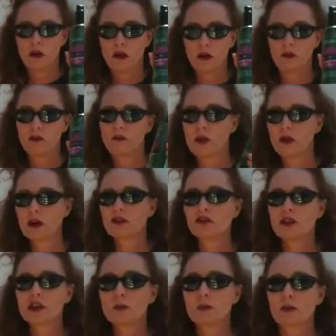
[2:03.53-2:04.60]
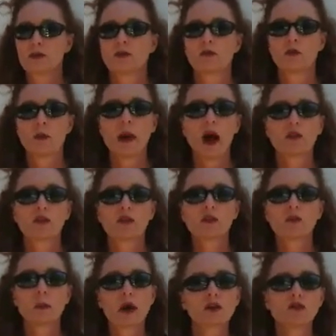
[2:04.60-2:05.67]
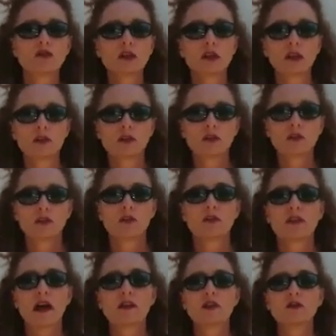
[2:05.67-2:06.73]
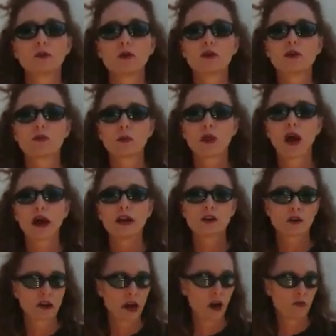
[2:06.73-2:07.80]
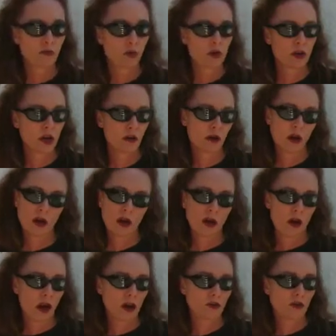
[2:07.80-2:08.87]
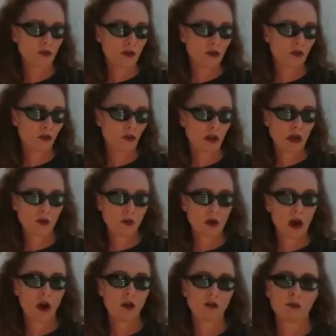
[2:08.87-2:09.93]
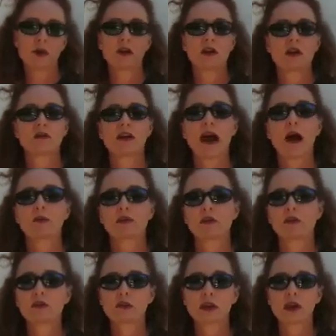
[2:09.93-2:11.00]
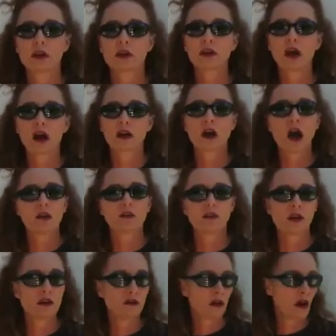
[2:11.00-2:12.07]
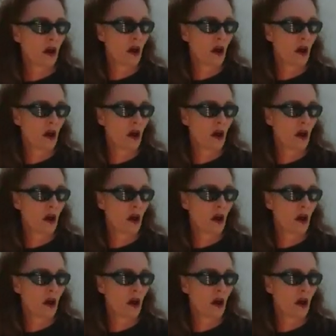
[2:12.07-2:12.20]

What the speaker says: It's very cheap. For about $6 you can get this at Sally's Beauty Supply here in California. I don't know if they sell it anywhere else, but it's absolutely a godsend.